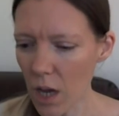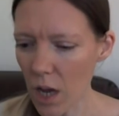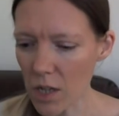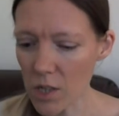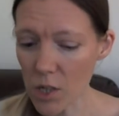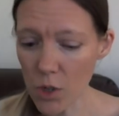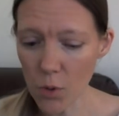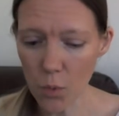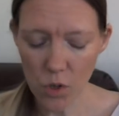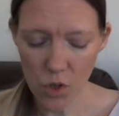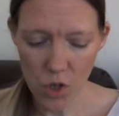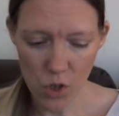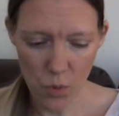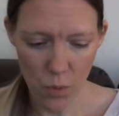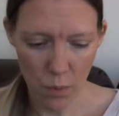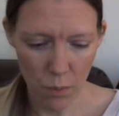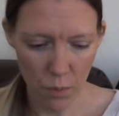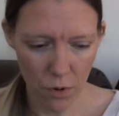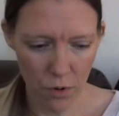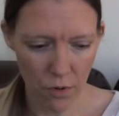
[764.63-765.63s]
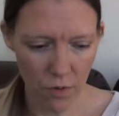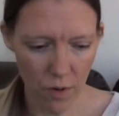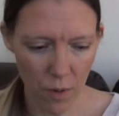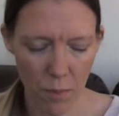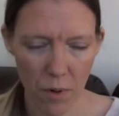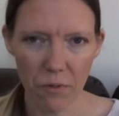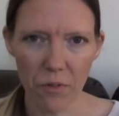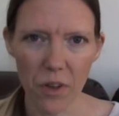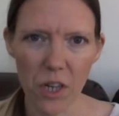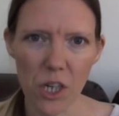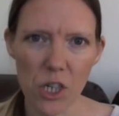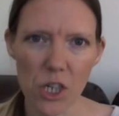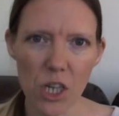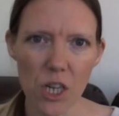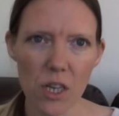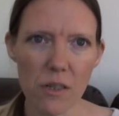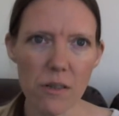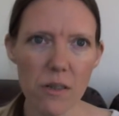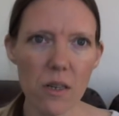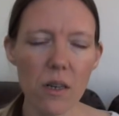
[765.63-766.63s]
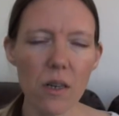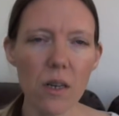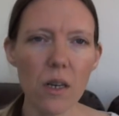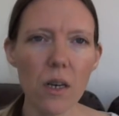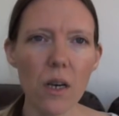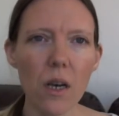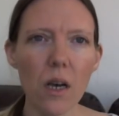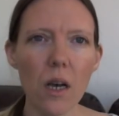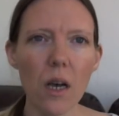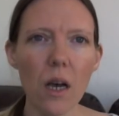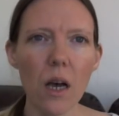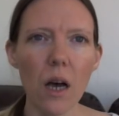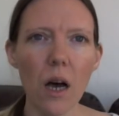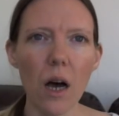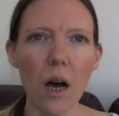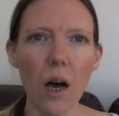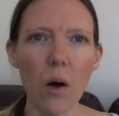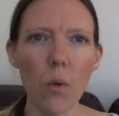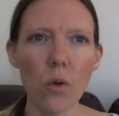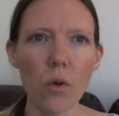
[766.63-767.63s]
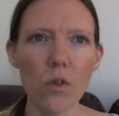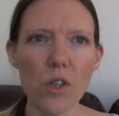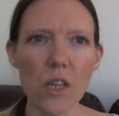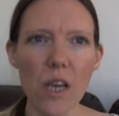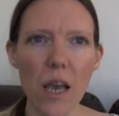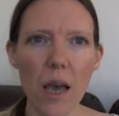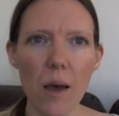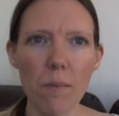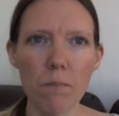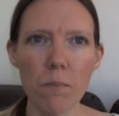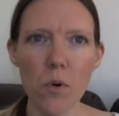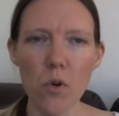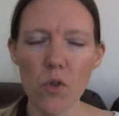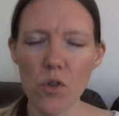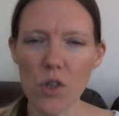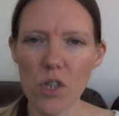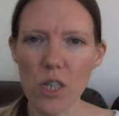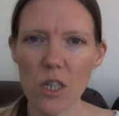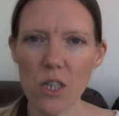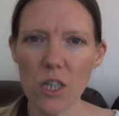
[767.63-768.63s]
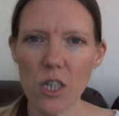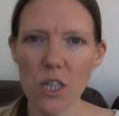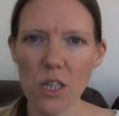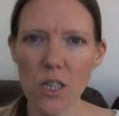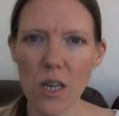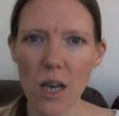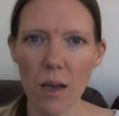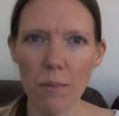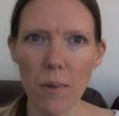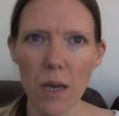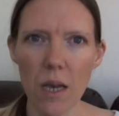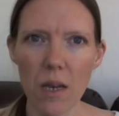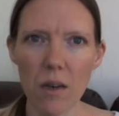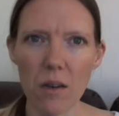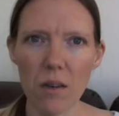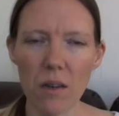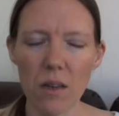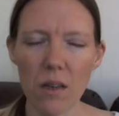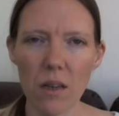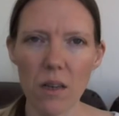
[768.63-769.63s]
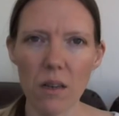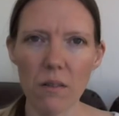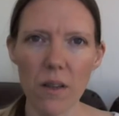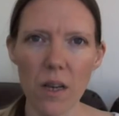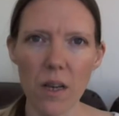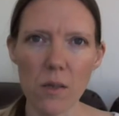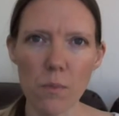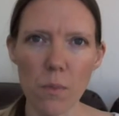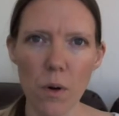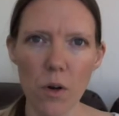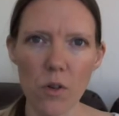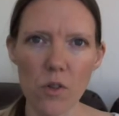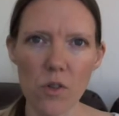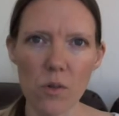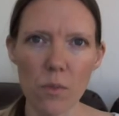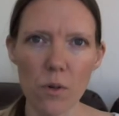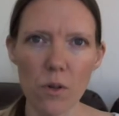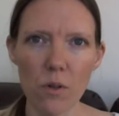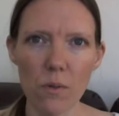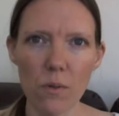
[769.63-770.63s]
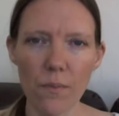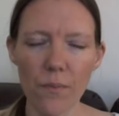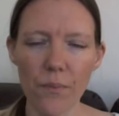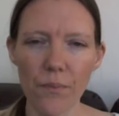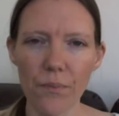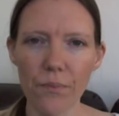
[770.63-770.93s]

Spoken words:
I do want to improve on my finishes. I want to get more stitching time in, if that's possible.